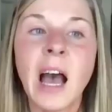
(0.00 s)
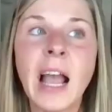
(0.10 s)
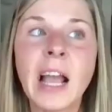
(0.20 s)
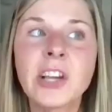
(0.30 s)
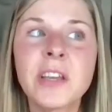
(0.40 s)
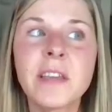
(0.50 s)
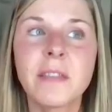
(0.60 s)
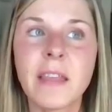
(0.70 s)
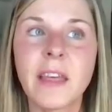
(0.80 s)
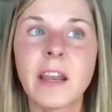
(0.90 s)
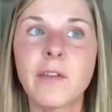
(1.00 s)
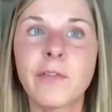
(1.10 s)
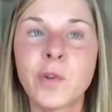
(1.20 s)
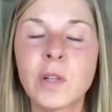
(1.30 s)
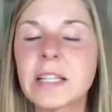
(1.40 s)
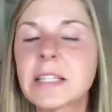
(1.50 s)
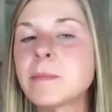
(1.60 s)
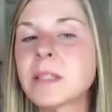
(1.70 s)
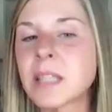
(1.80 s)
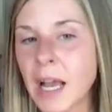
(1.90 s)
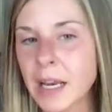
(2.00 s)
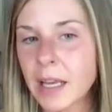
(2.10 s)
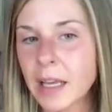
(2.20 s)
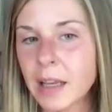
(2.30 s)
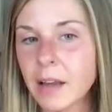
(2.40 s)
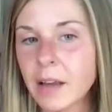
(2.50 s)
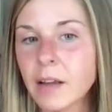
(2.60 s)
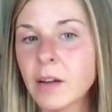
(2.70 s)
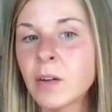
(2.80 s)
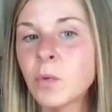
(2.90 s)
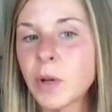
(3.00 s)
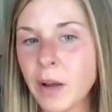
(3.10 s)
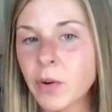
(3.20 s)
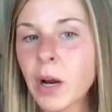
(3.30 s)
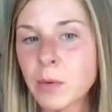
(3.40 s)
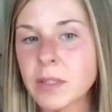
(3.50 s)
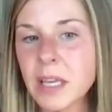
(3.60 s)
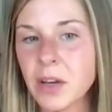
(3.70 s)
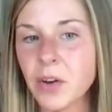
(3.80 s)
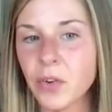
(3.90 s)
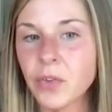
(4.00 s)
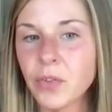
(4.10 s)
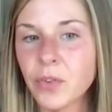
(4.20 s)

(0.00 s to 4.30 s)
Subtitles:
I actually think that it fully subsided whenever I was keto.